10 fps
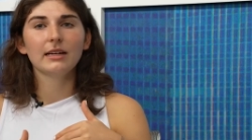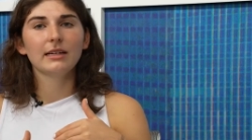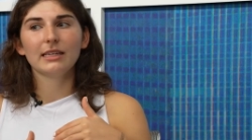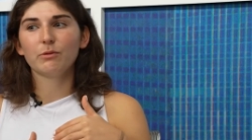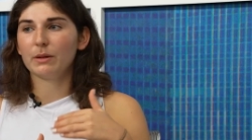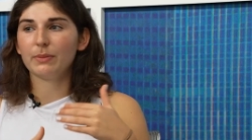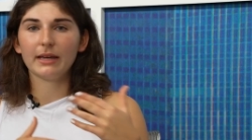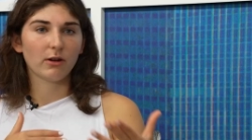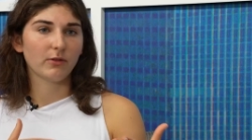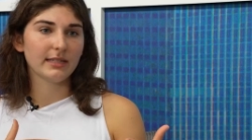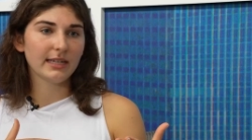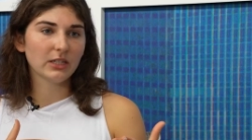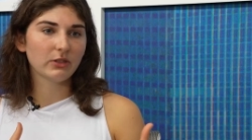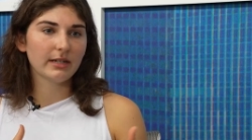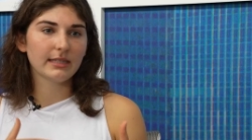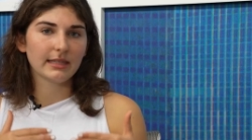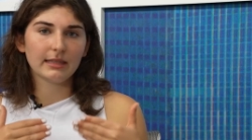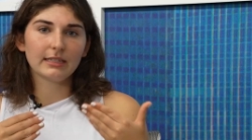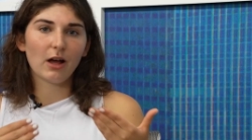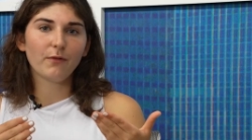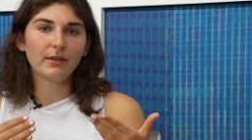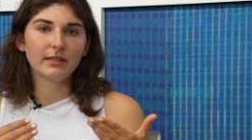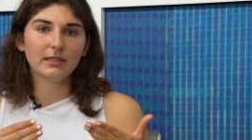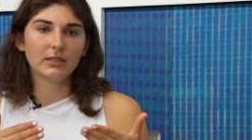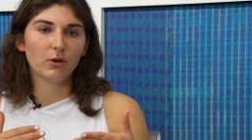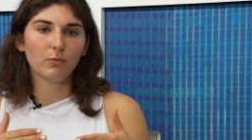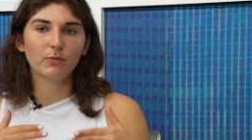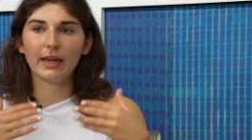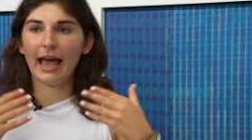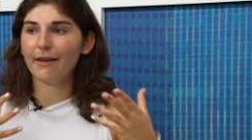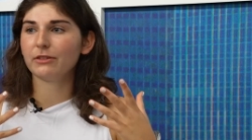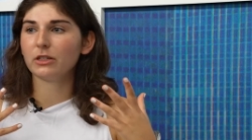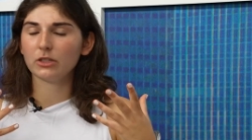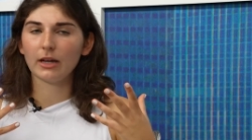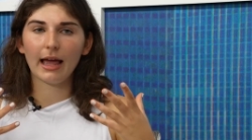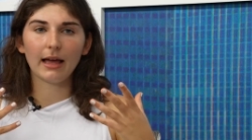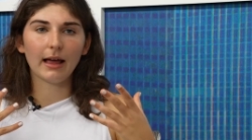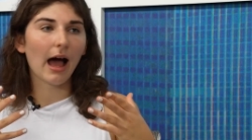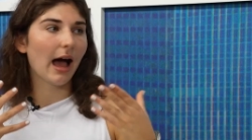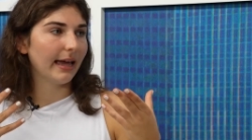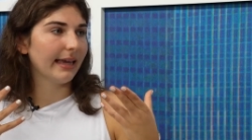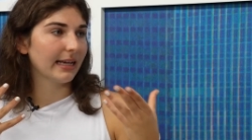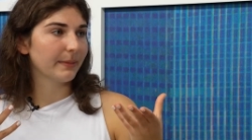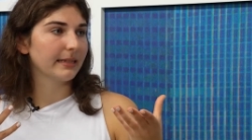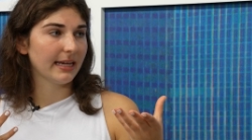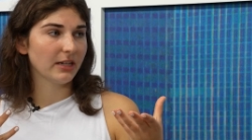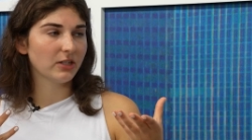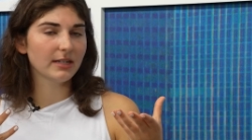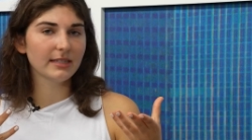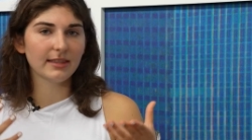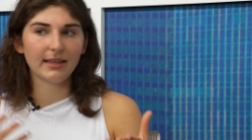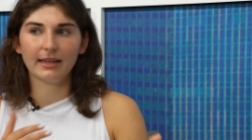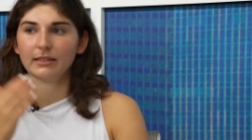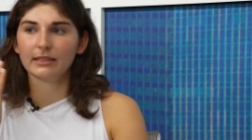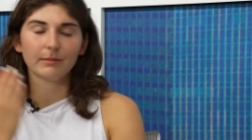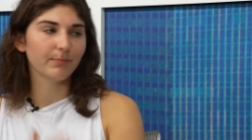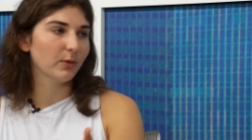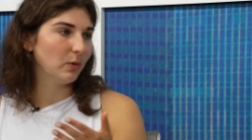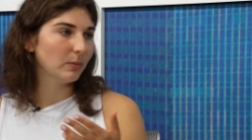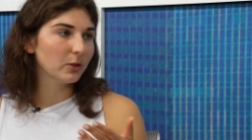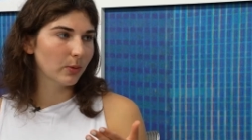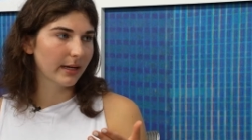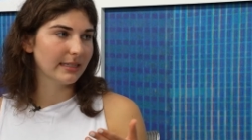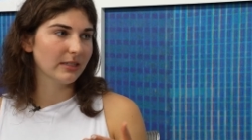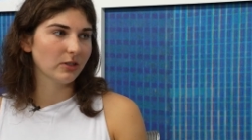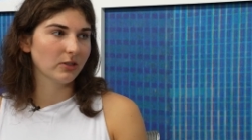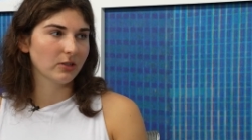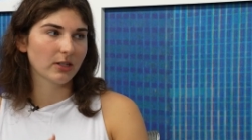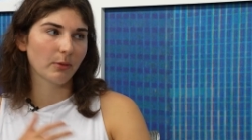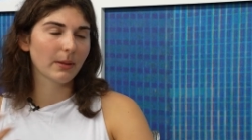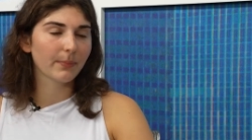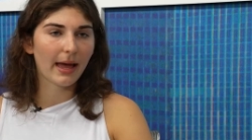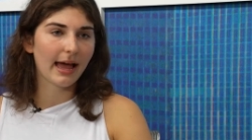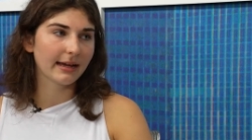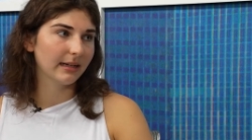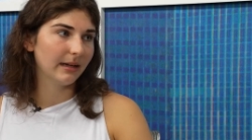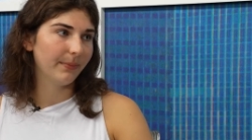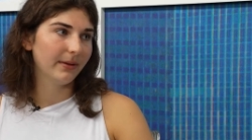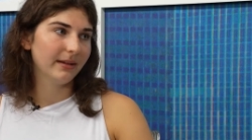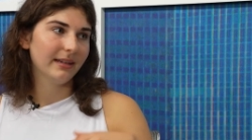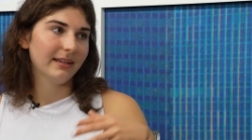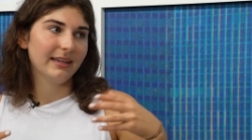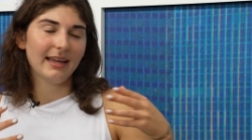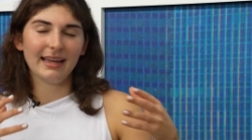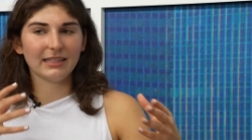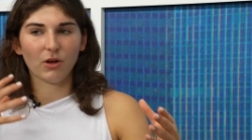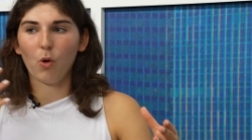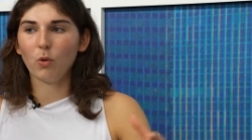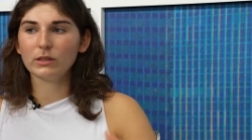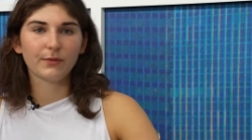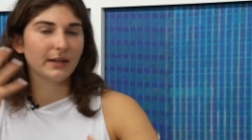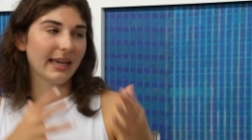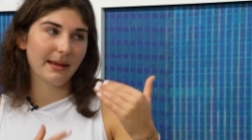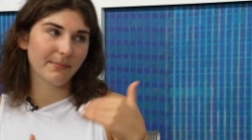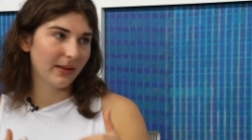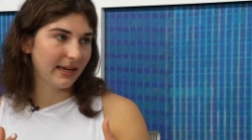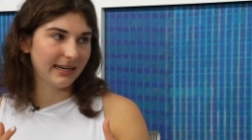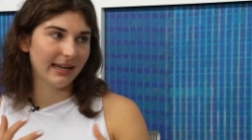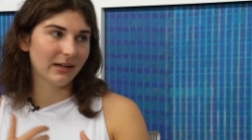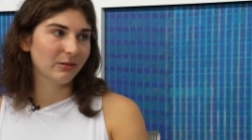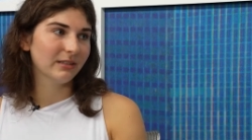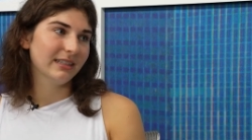He wouldn't be getting all these injuries. The Dolphins, you know, they have such high expectations, and then boom, Tua gets injured. You're stuck with a backup. It's a whole different game plan now.